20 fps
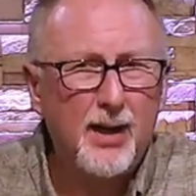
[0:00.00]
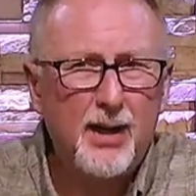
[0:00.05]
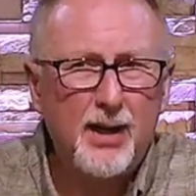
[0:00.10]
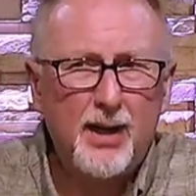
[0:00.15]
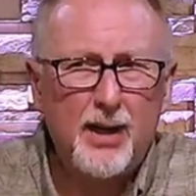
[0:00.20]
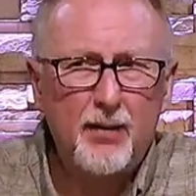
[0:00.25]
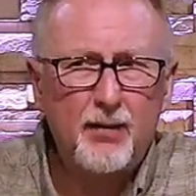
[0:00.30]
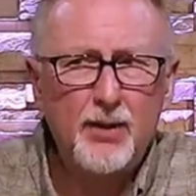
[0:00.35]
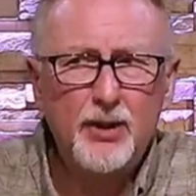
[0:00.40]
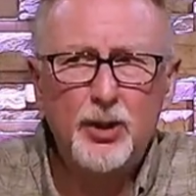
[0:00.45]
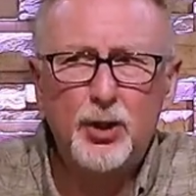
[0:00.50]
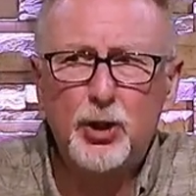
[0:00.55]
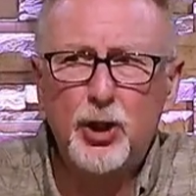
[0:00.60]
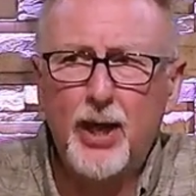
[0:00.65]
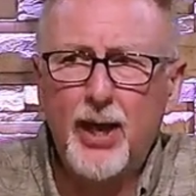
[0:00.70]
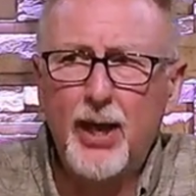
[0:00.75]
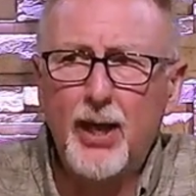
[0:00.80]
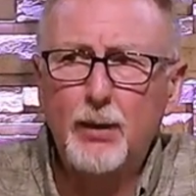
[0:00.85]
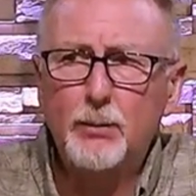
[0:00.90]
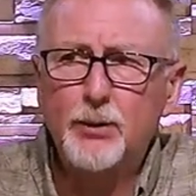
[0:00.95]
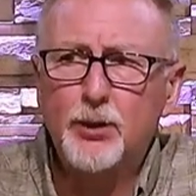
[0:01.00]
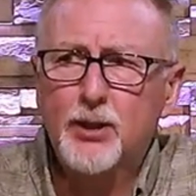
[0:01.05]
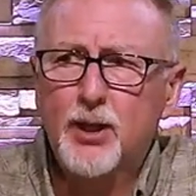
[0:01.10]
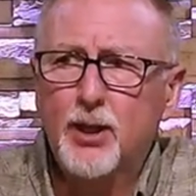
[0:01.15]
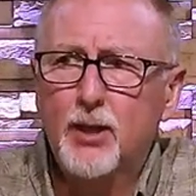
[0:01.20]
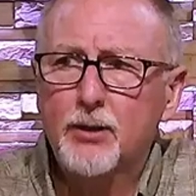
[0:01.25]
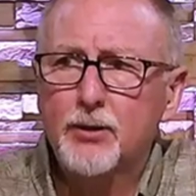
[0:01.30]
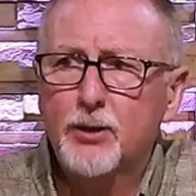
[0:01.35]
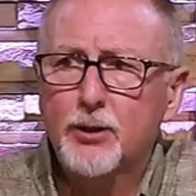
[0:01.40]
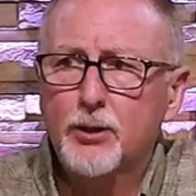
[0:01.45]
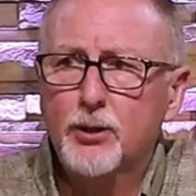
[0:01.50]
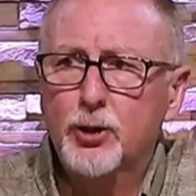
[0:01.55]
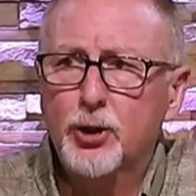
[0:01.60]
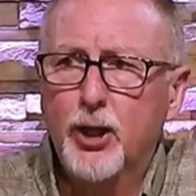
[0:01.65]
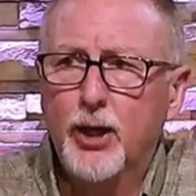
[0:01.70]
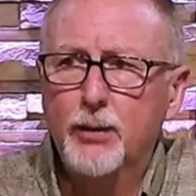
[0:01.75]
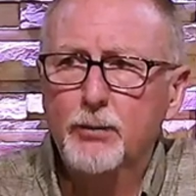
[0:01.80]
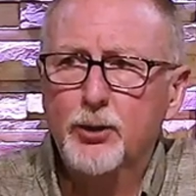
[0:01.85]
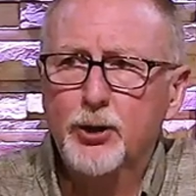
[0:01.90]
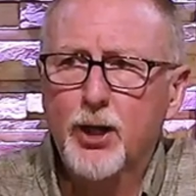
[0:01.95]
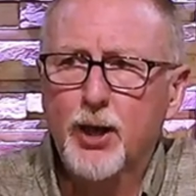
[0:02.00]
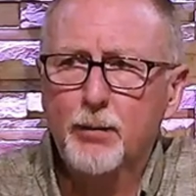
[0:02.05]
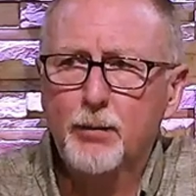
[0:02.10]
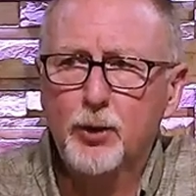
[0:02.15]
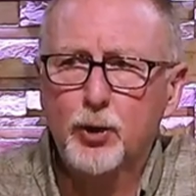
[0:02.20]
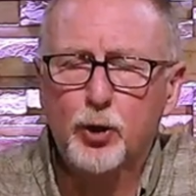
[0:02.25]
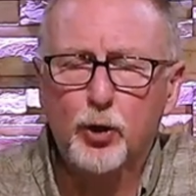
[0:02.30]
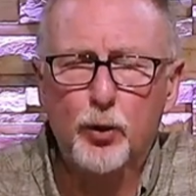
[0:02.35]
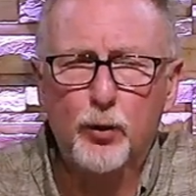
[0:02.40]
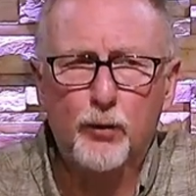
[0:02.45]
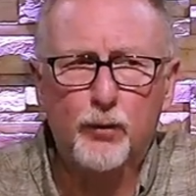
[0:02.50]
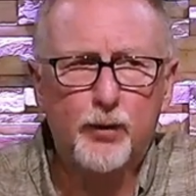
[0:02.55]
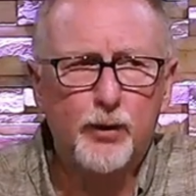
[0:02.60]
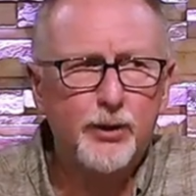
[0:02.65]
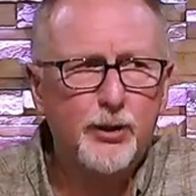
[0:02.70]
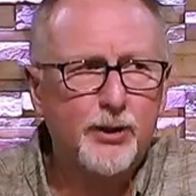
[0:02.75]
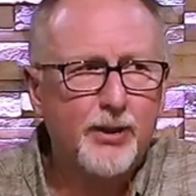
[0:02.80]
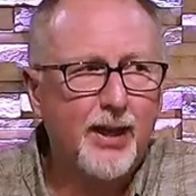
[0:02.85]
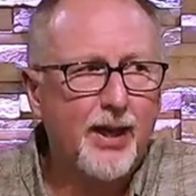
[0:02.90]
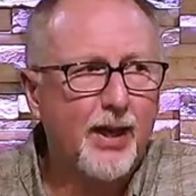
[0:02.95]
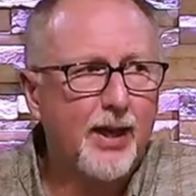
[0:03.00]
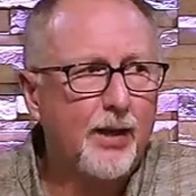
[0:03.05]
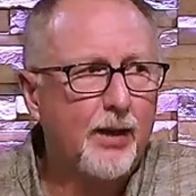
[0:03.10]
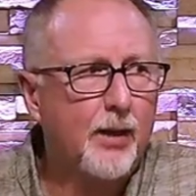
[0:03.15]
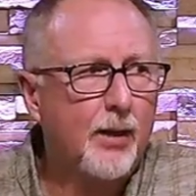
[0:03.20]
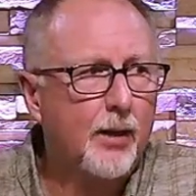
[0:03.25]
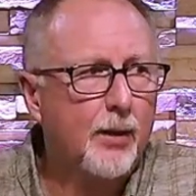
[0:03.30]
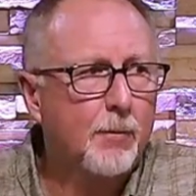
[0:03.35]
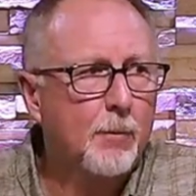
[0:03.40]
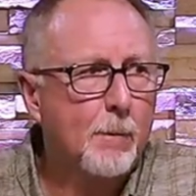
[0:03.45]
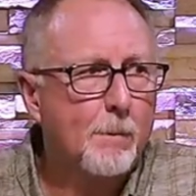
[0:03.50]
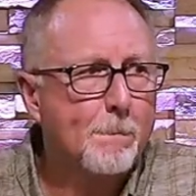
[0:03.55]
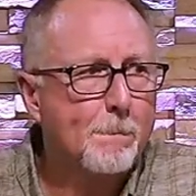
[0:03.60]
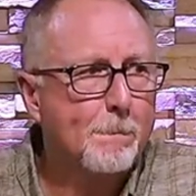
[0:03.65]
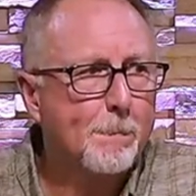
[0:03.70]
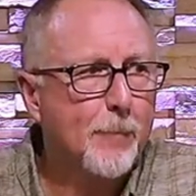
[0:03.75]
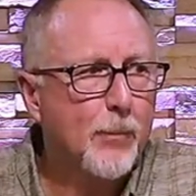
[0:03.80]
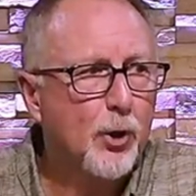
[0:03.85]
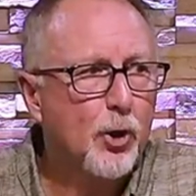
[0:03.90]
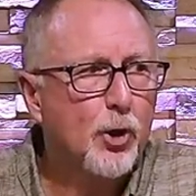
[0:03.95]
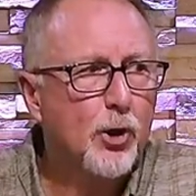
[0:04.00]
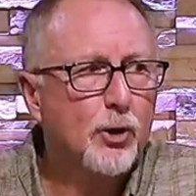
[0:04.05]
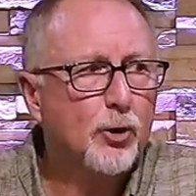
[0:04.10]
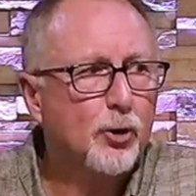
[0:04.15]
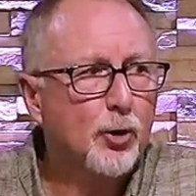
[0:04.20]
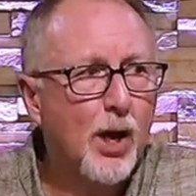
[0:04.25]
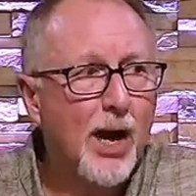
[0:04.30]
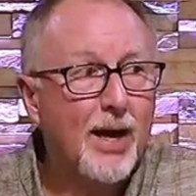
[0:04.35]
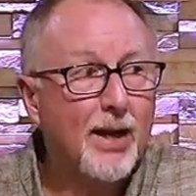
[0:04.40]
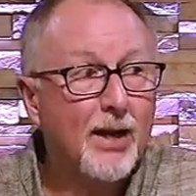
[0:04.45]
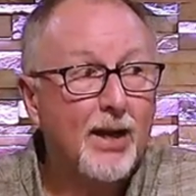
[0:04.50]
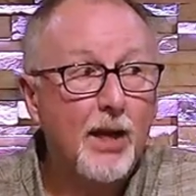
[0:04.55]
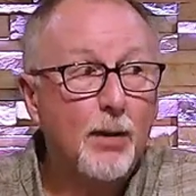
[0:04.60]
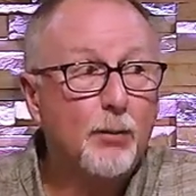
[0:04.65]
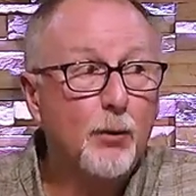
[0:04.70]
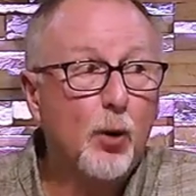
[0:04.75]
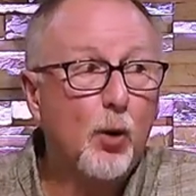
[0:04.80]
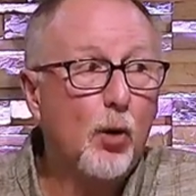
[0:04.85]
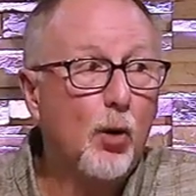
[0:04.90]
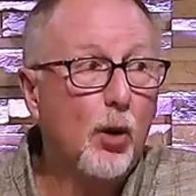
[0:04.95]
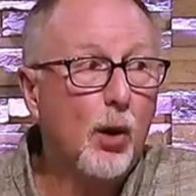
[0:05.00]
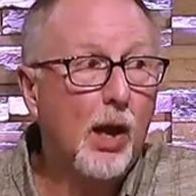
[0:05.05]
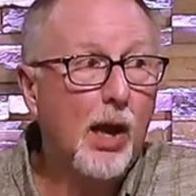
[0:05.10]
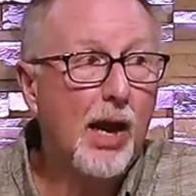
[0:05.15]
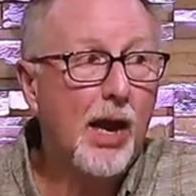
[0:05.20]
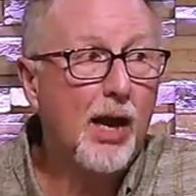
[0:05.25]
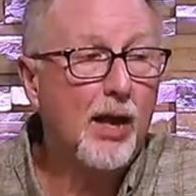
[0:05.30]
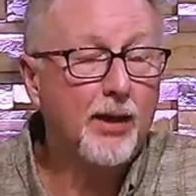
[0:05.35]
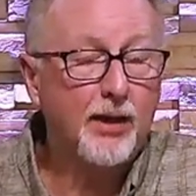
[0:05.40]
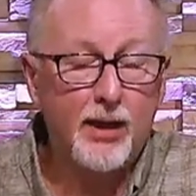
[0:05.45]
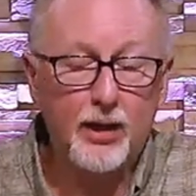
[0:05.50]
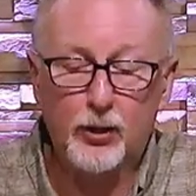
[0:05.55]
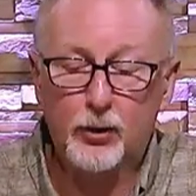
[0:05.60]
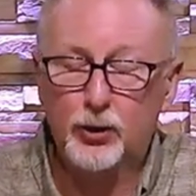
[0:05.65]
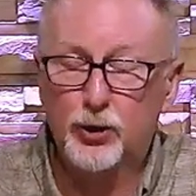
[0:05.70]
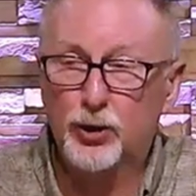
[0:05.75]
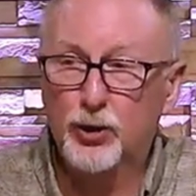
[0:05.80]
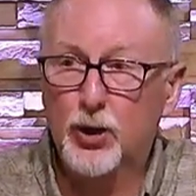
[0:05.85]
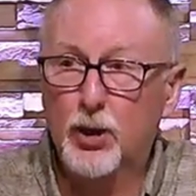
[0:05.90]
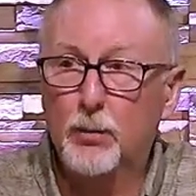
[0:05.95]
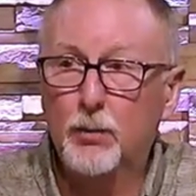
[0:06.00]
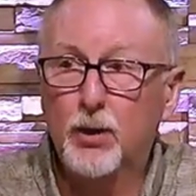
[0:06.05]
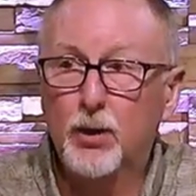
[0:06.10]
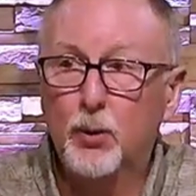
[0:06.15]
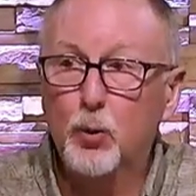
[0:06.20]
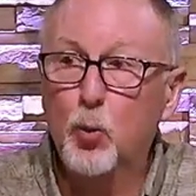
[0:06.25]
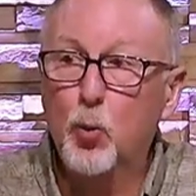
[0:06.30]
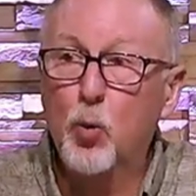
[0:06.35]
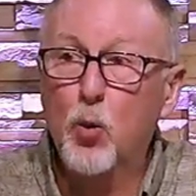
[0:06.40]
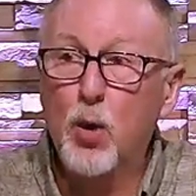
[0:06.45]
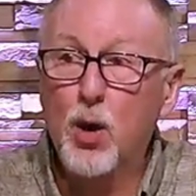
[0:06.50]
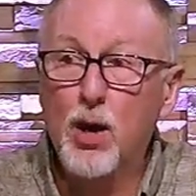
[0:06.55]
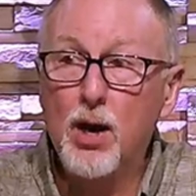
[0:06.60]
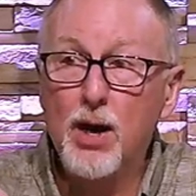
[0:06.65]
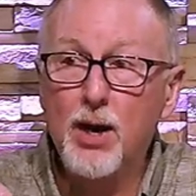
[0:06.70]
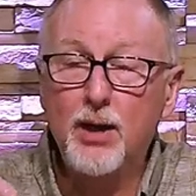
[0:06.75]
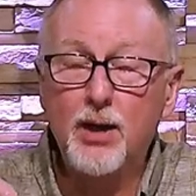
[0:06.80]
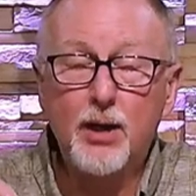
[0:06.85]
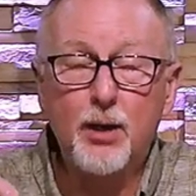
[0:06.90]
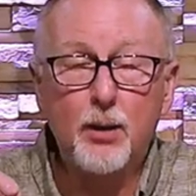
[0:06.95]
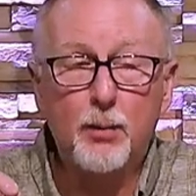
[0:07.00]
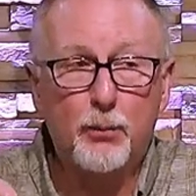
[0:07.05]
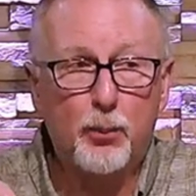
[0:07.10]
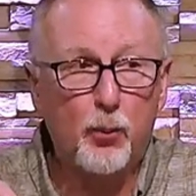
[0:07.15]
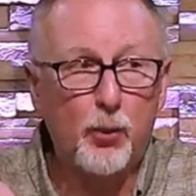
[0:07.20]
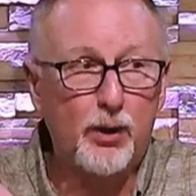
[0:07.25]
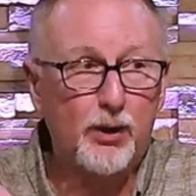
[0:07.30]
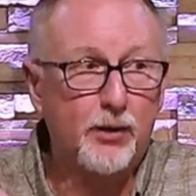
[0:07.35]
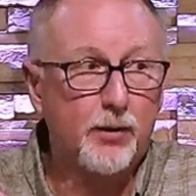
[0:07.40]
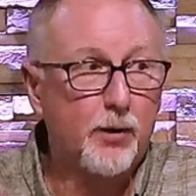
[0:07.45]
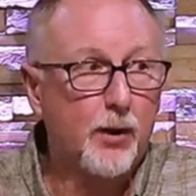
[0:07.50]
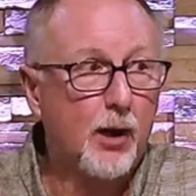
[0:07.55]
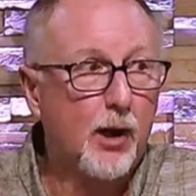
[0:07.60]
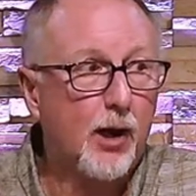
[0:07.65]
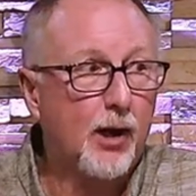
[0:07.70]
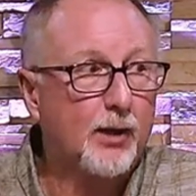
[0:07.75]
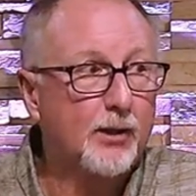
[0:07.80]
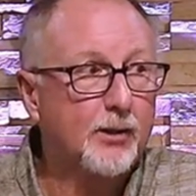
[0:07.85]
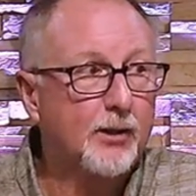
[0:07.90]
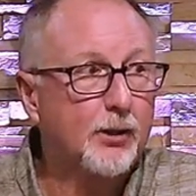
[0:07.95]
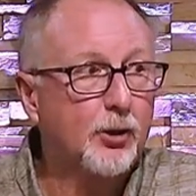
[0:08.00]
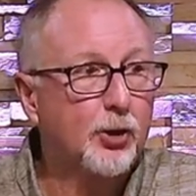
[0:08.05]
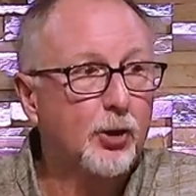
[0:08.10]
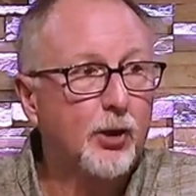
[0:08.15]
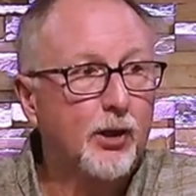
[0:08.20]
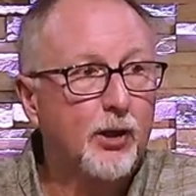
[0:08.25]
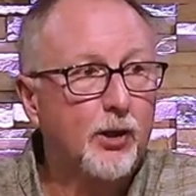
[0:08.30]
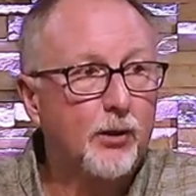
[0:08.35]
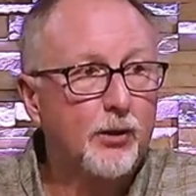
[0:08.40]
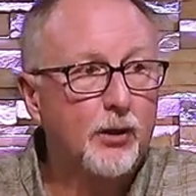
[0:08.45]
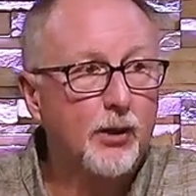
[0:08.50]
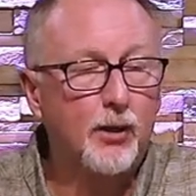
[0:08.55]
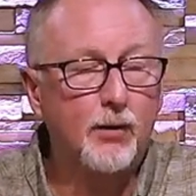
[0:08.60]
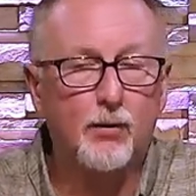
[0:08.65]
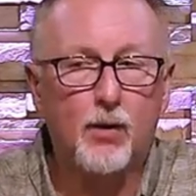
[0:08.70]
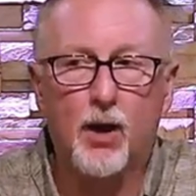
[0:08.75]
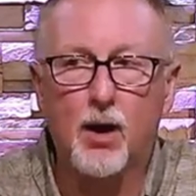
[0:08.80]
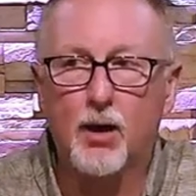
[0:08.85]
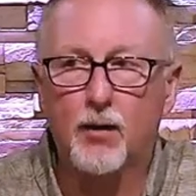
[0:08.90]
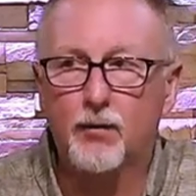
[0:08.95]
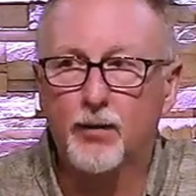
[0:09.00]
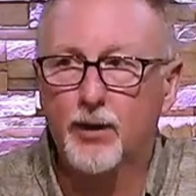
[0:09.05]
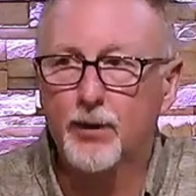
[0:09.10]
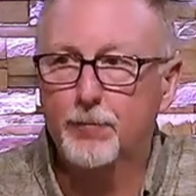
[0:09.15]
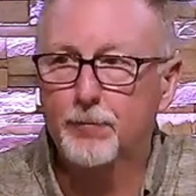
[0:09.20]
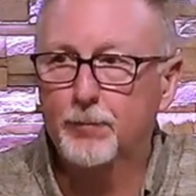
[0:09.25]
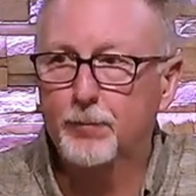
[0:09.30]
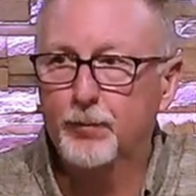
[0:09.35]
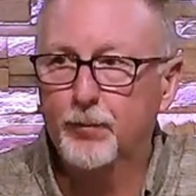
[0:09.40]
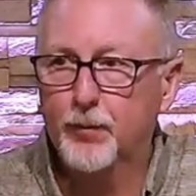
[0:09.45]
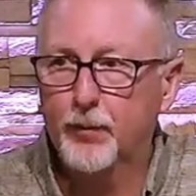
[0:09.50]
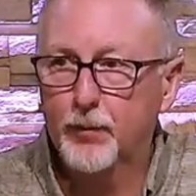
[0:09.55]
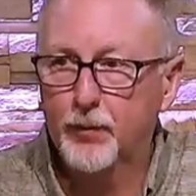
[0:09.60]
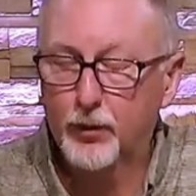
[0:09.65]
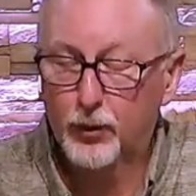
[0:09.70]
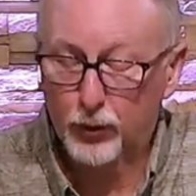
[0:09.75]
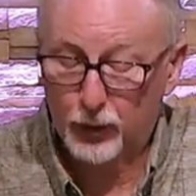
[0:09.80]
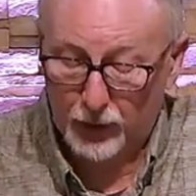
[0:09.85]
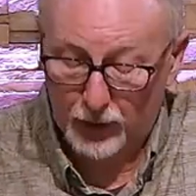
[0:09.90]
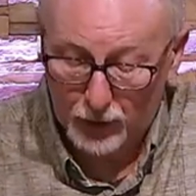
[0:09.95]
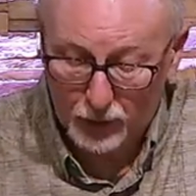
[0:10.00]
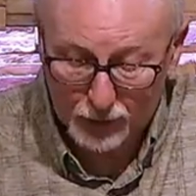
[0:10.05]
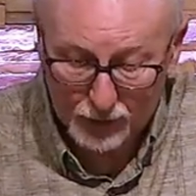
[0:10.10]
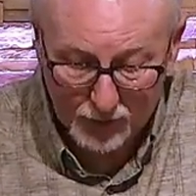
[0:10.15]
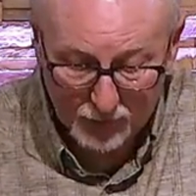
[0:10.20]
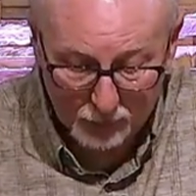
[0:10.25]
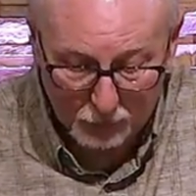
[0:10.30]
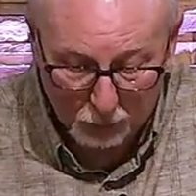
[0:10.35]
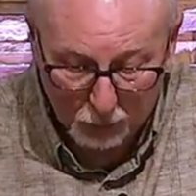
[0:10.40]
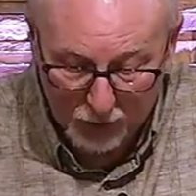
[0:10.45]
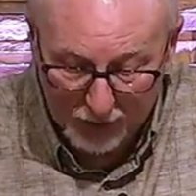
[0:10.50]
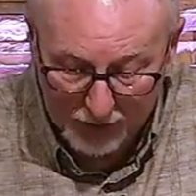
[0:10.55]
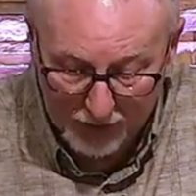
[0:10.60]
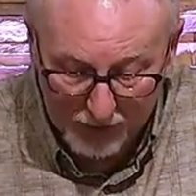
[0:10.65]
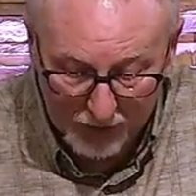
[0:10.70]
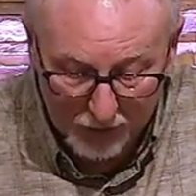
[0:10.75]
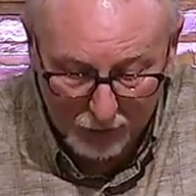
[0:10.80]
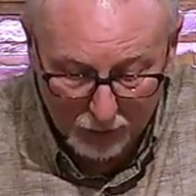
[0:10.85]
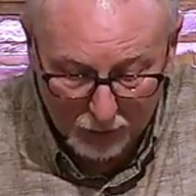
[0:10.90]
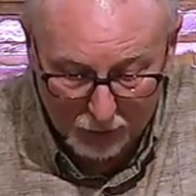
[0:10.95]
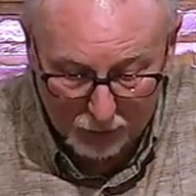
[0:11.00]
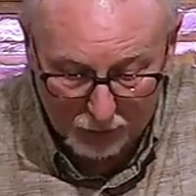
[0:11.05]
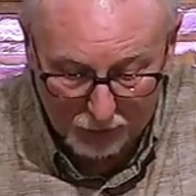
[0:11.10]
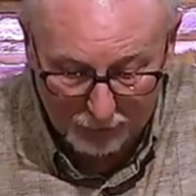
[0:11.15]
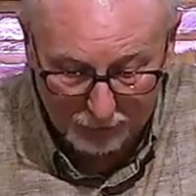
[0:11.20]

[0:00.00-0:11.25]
Even James tells us, James chapter 2, verse 10, you can try to keep the whole law, and yet you stumble in one little point of the law. He says you're guilty of all of it. You're guilty of breaking it all.